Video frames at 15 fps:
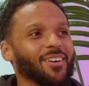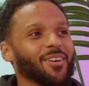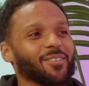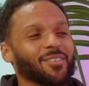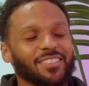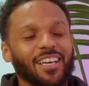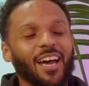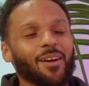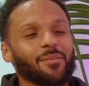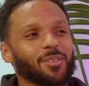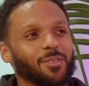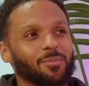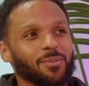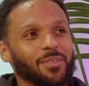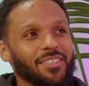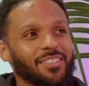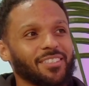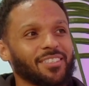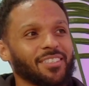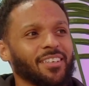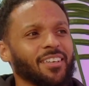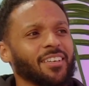her retirement
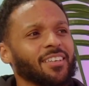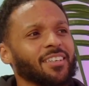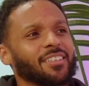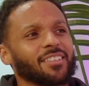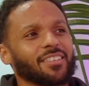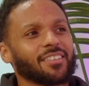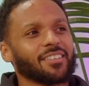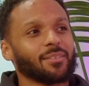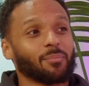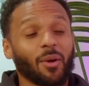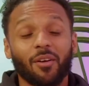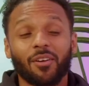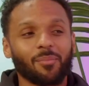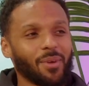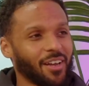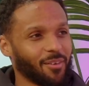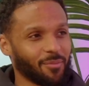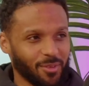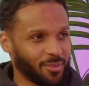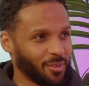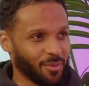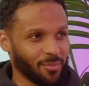speech, bearing in mind I've
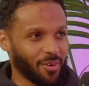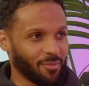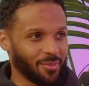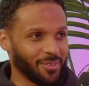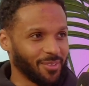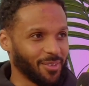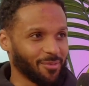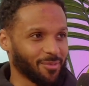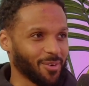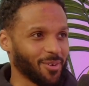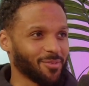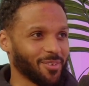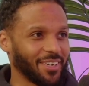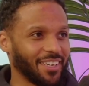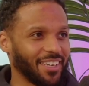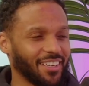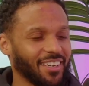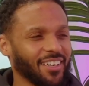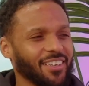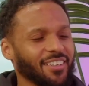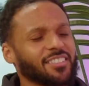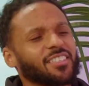been doing what I've been doing for over a decade,